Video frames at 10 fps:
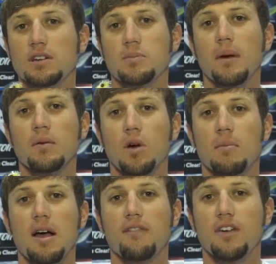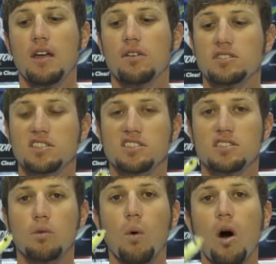is probably one of my favorites. This is
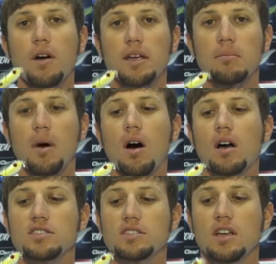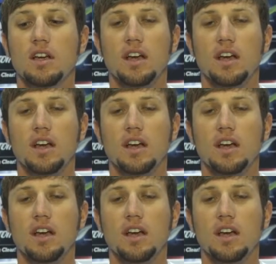the Walking Boss.